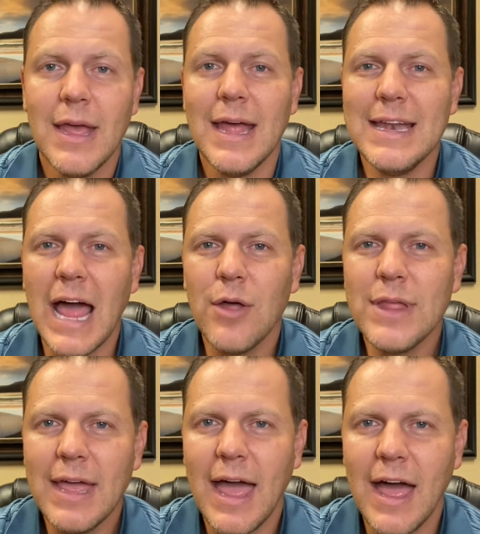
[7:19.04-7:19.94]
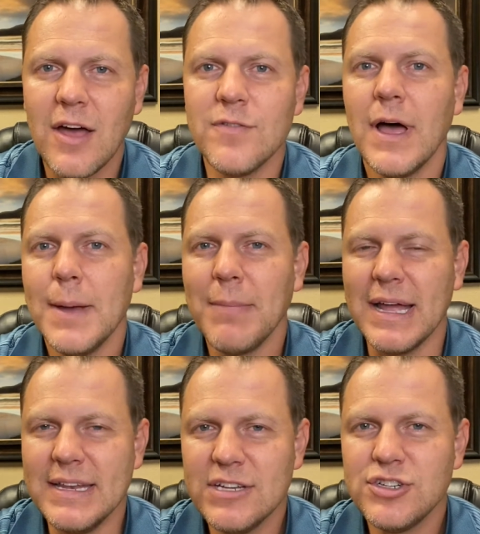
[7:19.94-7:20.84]
Now they have my
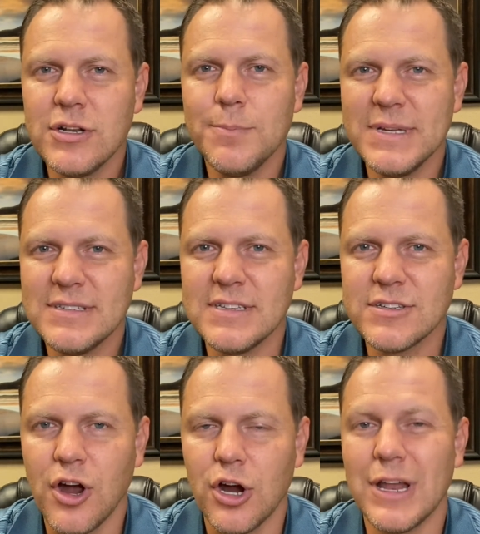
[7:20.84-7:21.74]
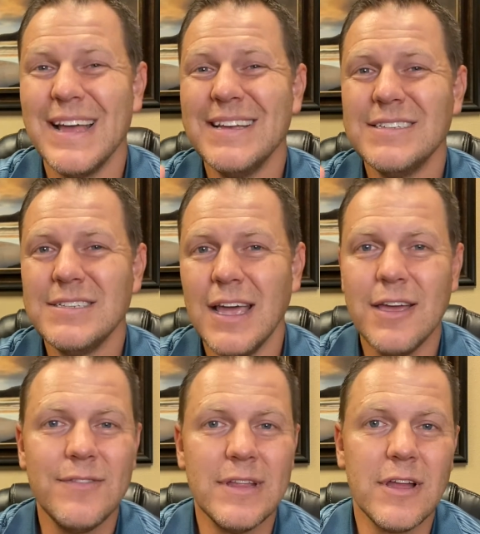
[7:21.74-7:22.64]
digital business card
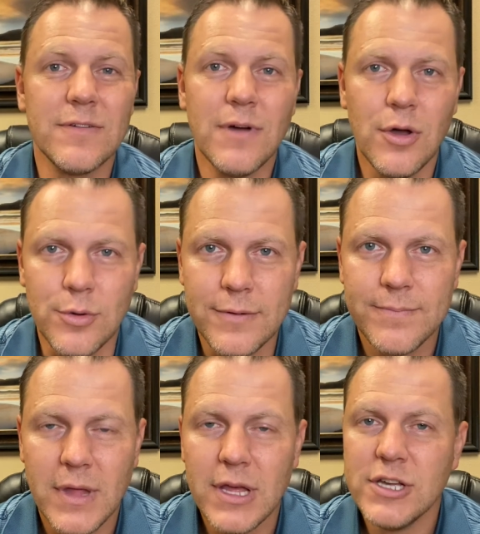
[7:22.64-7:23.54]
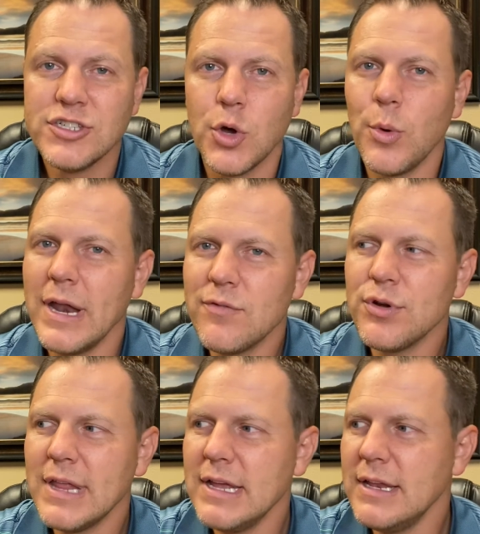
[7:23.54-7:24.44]
saved in their phone. So whenever
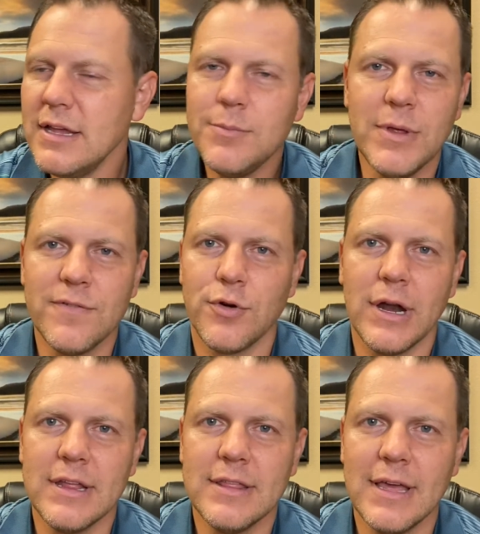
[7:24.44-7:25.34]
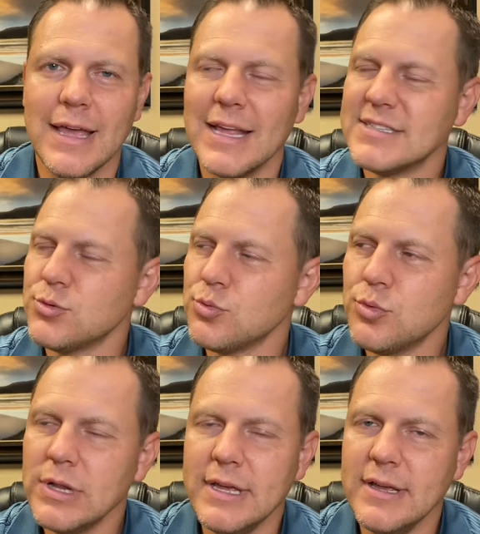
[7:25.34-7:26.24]
they need me for anything, it's
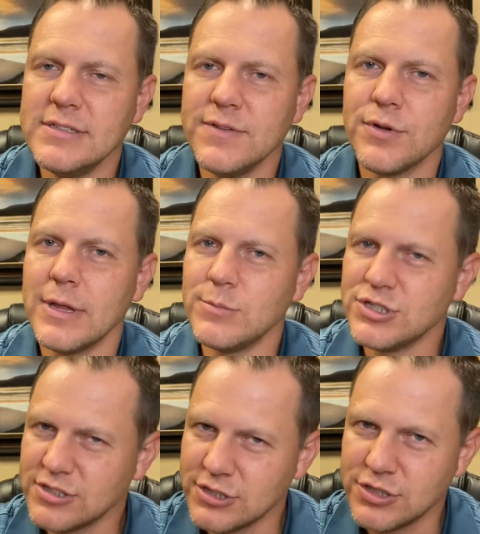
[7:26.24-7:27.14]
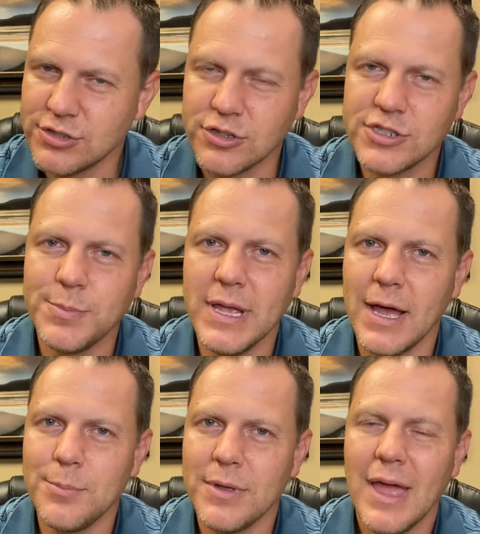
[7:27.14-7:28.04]
really easy for them just to search me
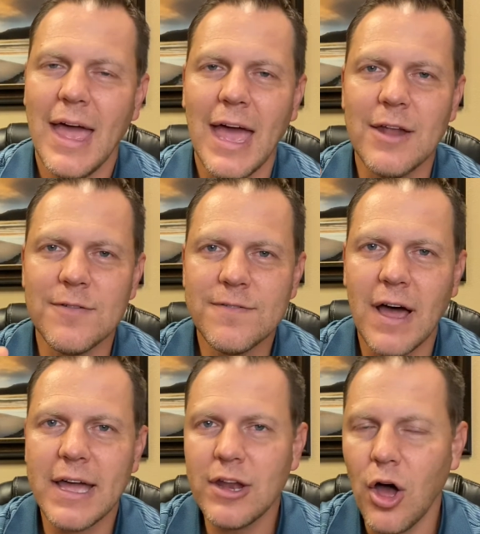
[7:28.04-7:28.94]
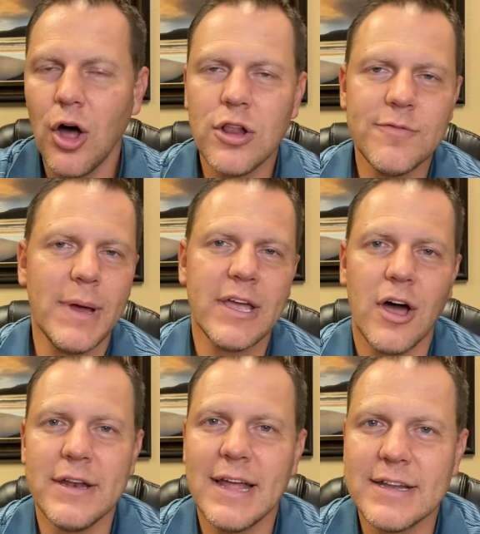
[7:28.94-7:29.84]
up and find all of my
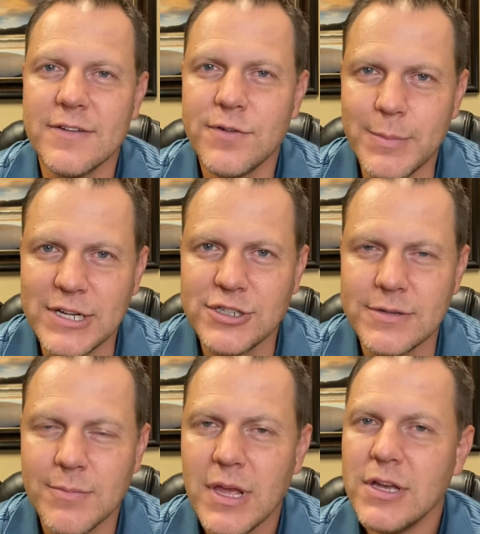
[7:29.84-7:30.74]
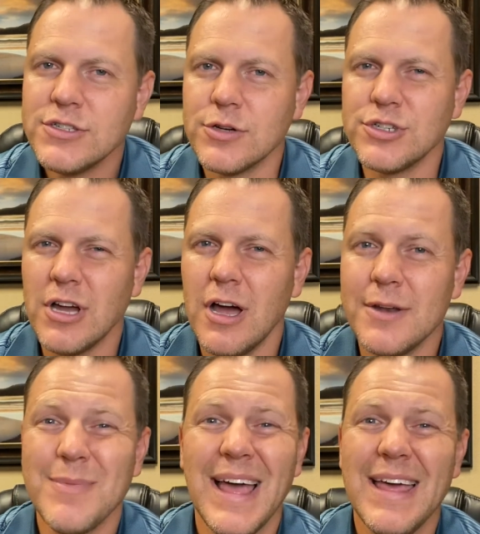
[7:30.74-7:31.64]
contact information. So Sean,
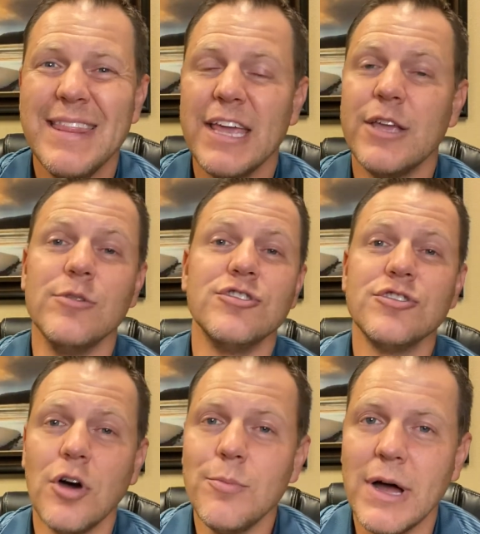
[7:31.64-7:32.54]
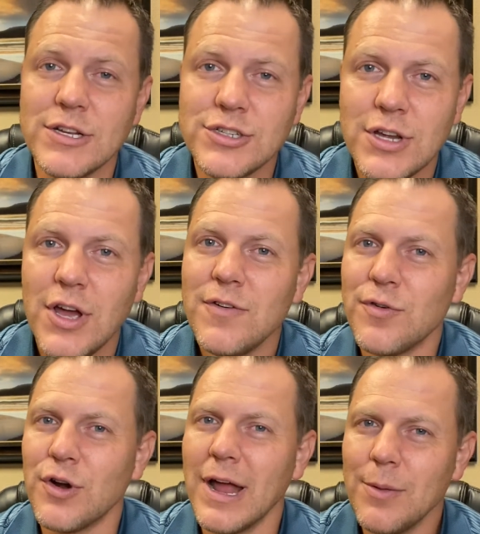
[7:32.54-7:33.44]
thank you so much for
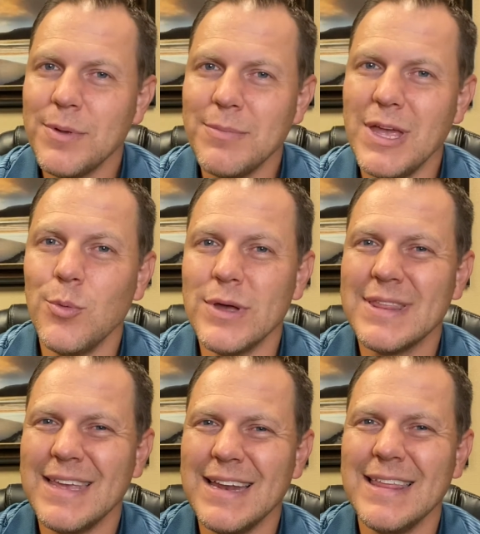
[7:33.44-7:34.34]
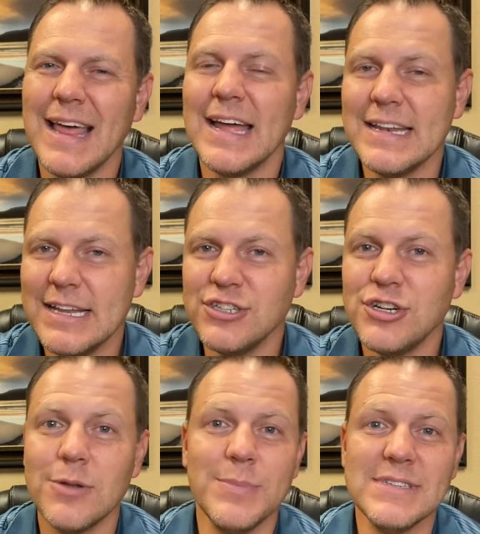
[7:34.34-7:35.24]
helping me with getting that digital
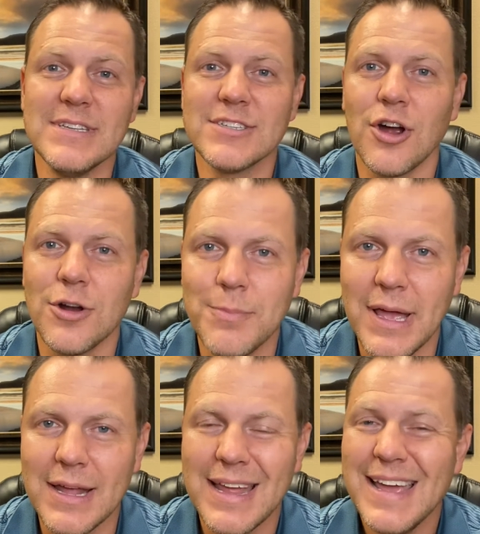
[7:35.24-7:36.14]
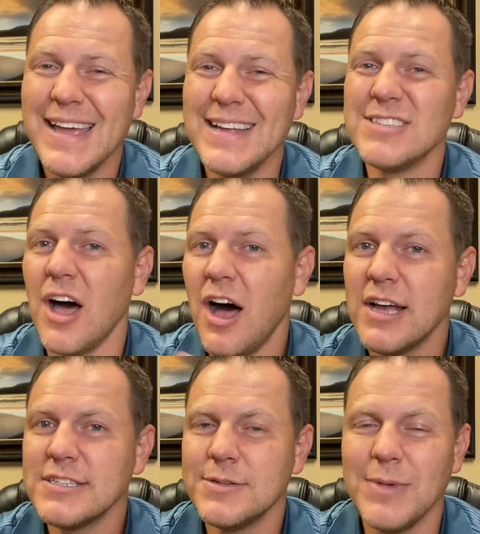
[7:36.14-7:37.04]
business card made. It's
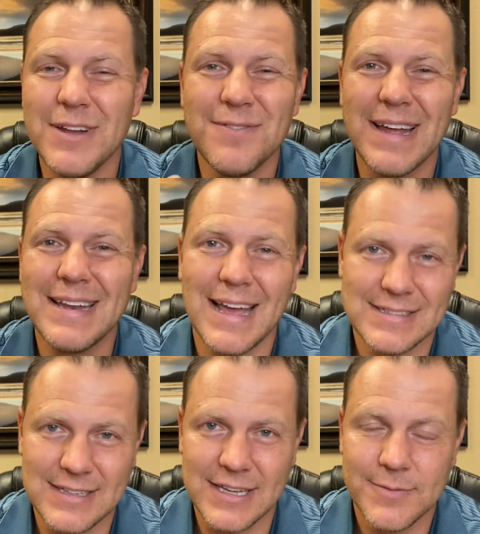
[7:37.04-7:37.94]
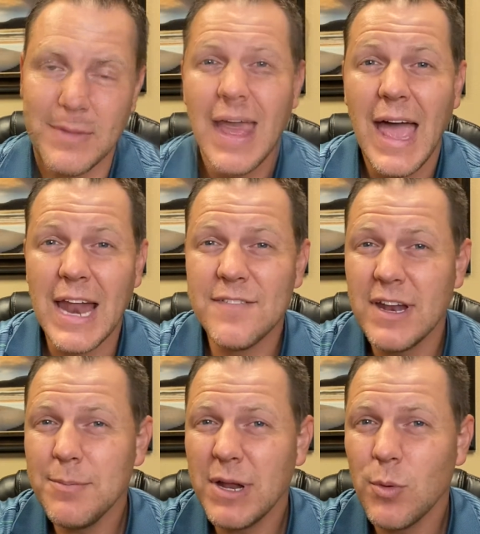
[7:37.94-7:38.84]
awesome and fantastic. And if
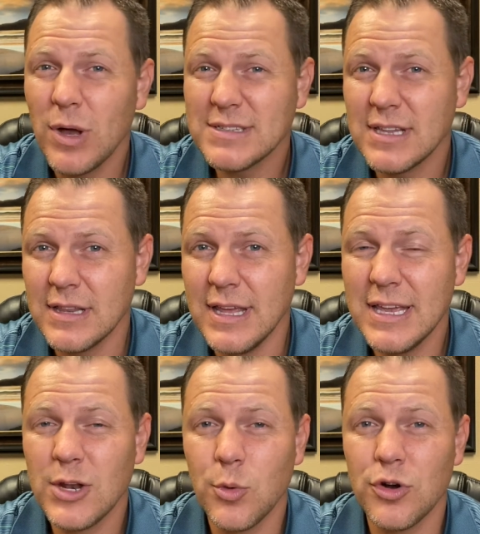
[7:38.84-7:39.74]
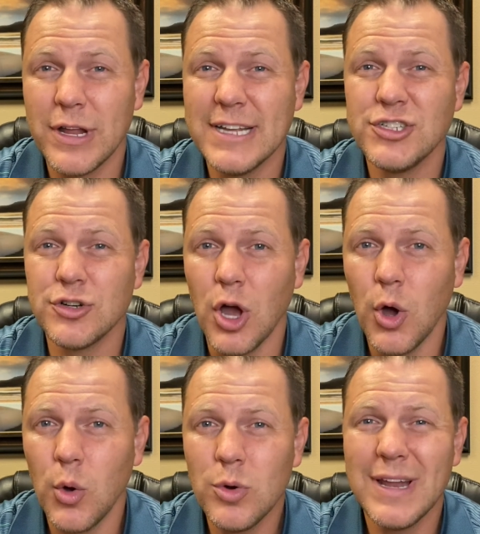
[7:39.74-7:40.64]
anybody wants the link in order to get your
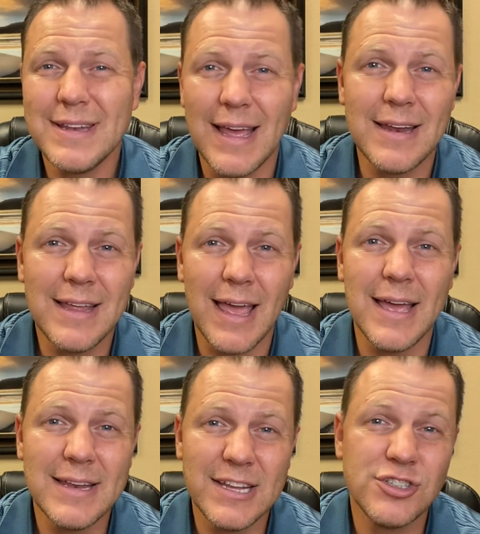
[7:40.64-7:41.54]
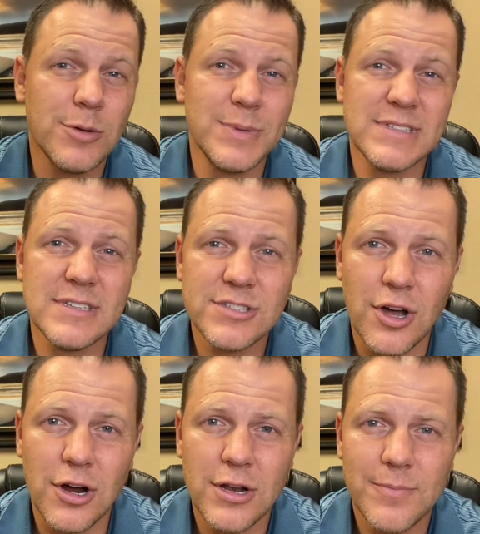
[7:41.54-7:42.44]
own 10K digital business
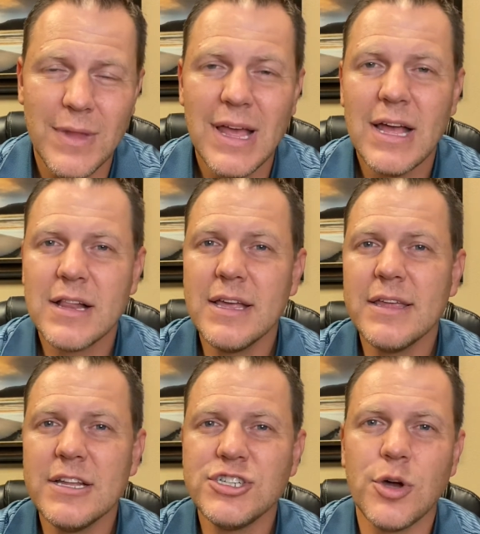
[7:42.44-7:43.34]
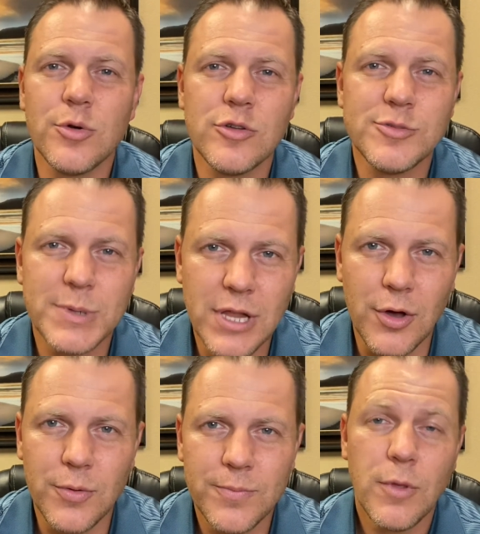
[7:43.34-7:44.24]
card, click in the show notes
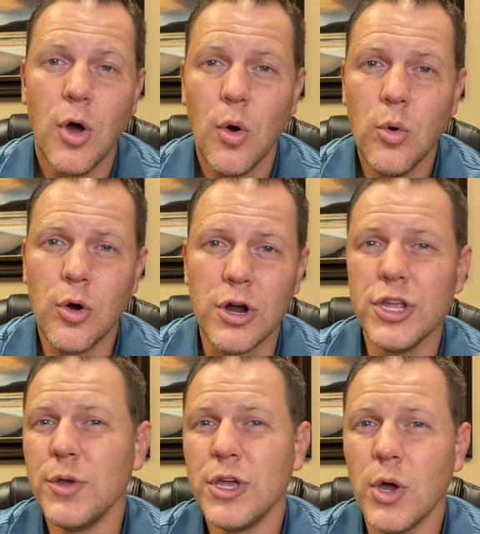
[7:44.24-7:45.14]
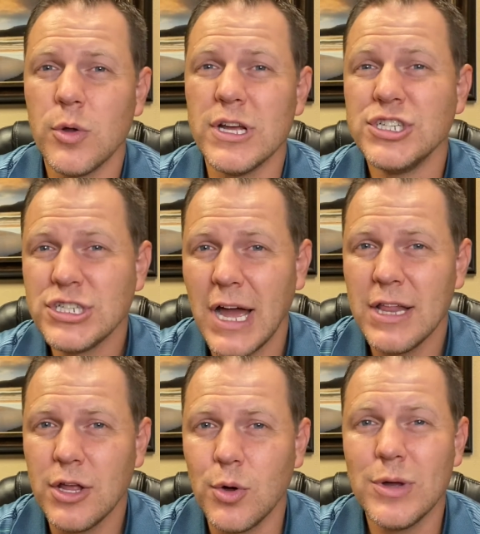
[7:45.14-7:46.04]
below, or you can go to
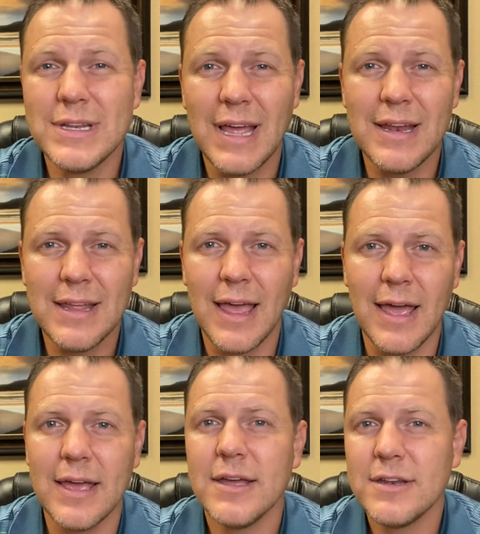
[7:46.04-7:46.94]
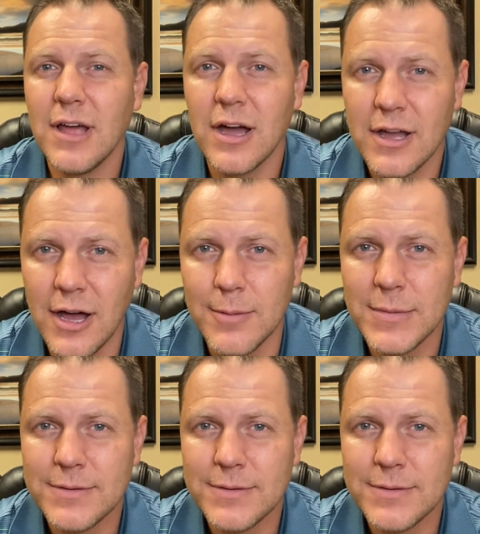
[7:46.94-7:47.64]
shiloh10k.com.